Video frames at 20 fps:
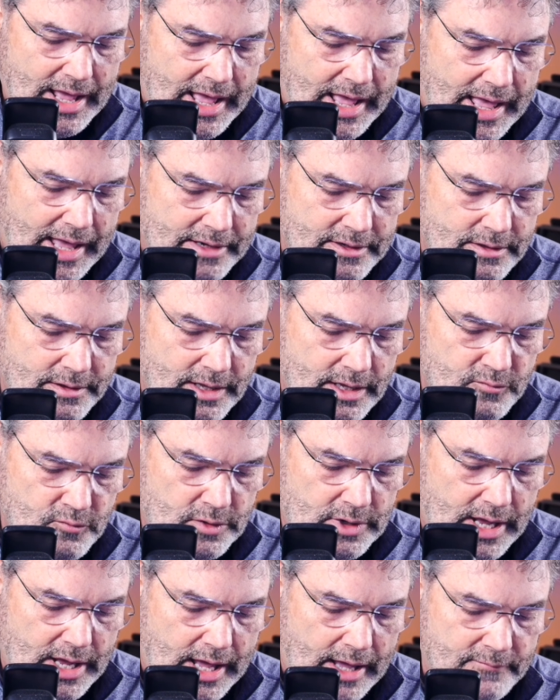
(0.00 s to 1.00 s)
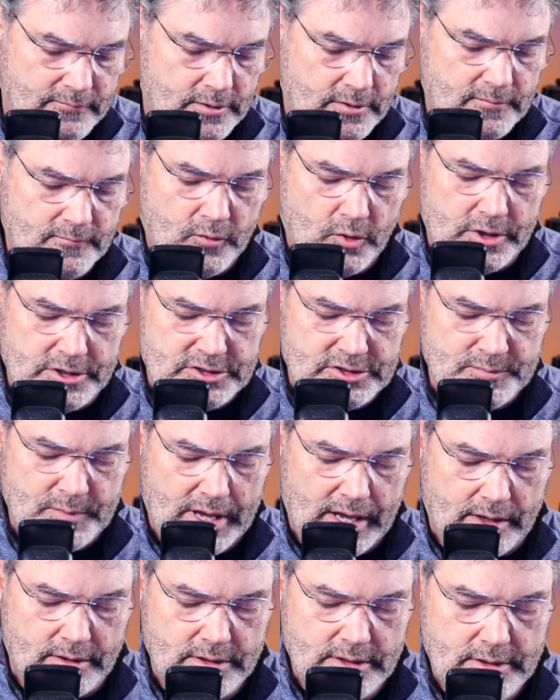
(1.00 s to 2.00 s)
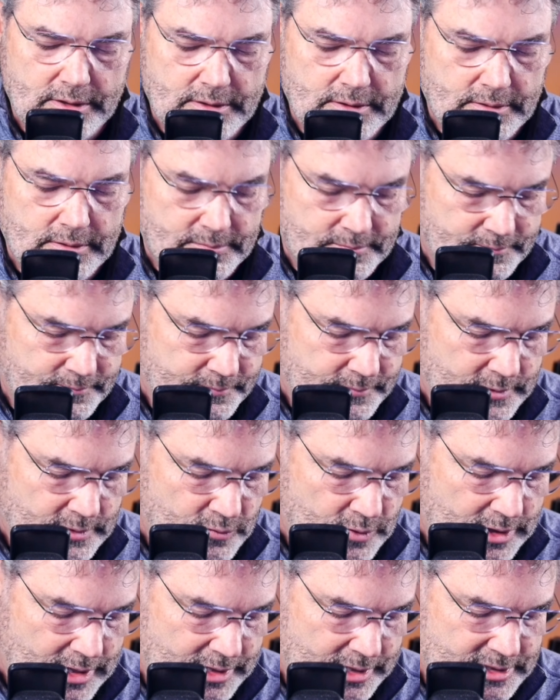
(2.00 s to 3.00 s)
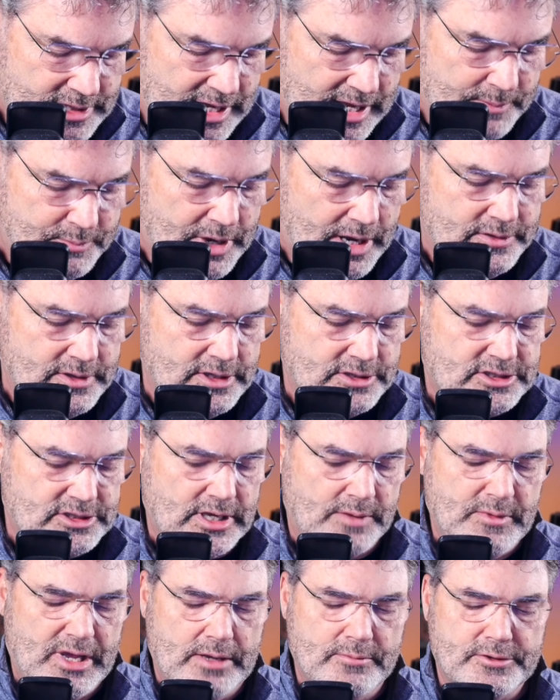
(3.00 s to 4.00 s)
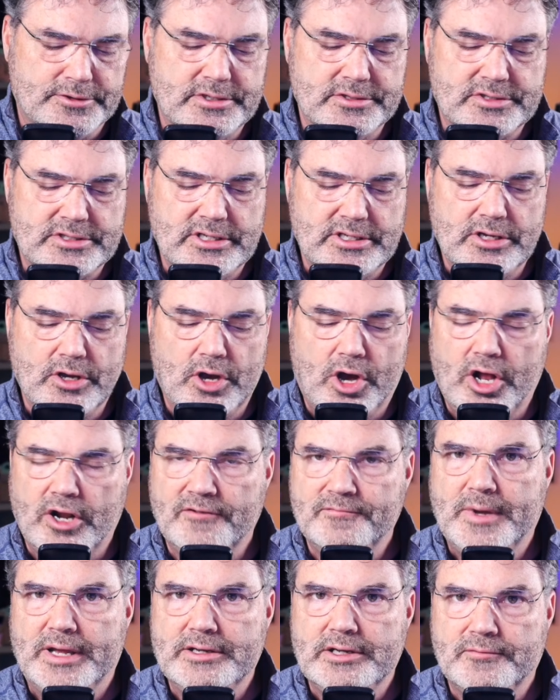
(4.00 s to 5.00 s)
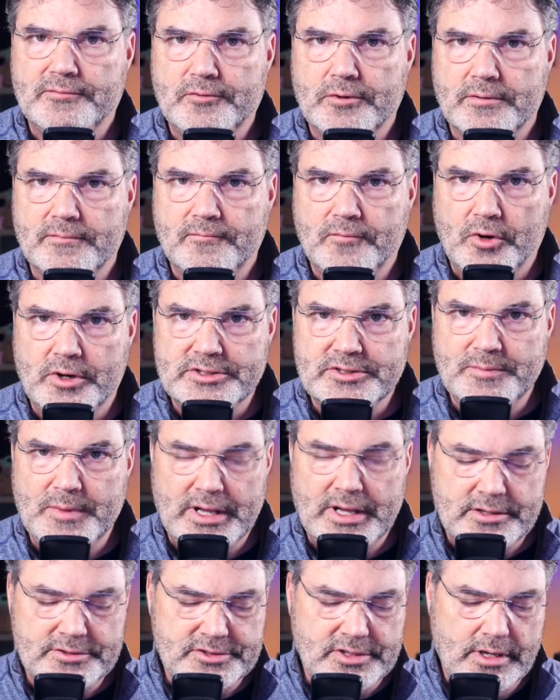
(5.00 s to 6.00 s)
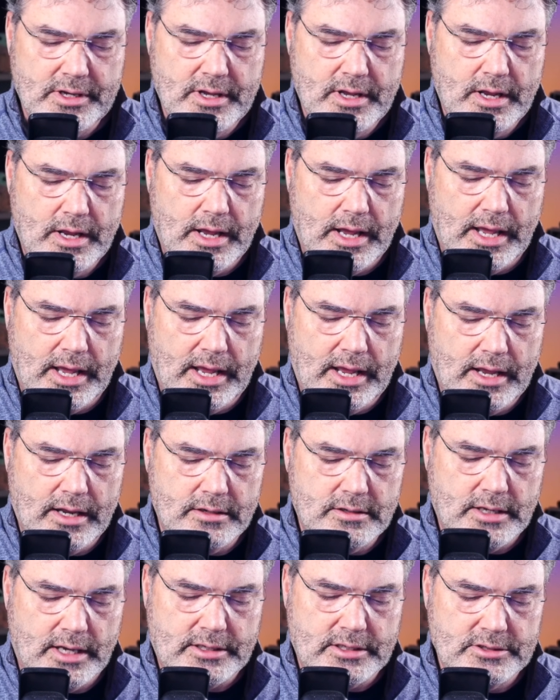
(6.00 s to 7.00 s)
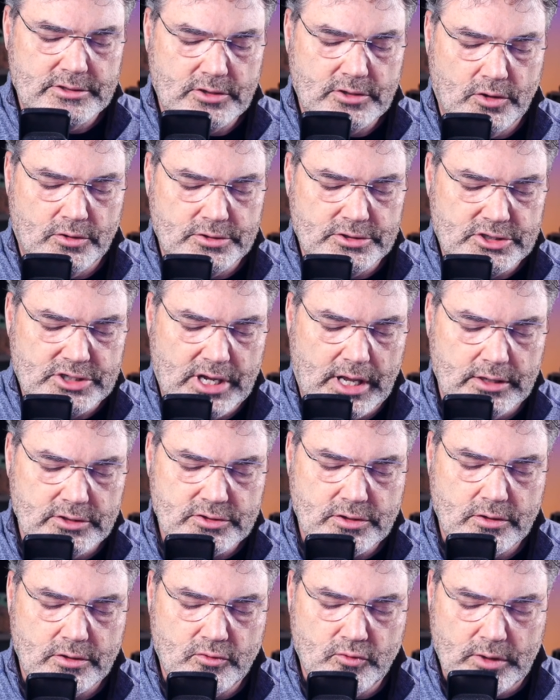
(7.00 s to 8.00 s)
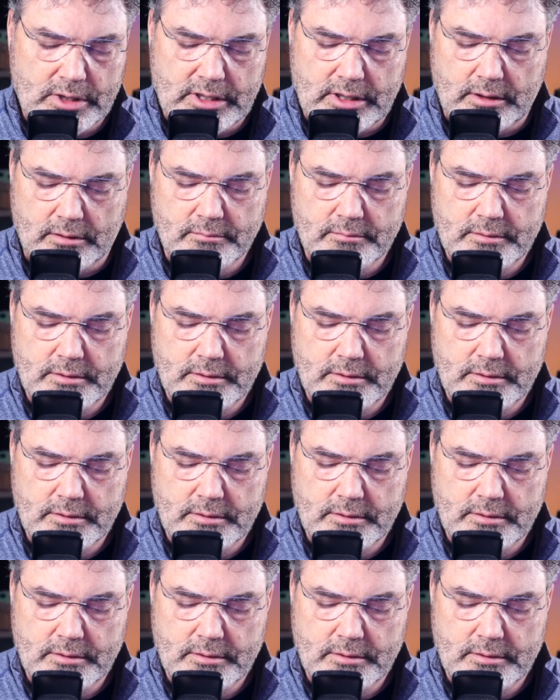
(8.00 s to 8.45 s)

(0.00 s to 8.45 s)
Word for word: And then we have voicemail. When I tap on this, I'm able to see all of my different voicemails, and I can go and change the greeting.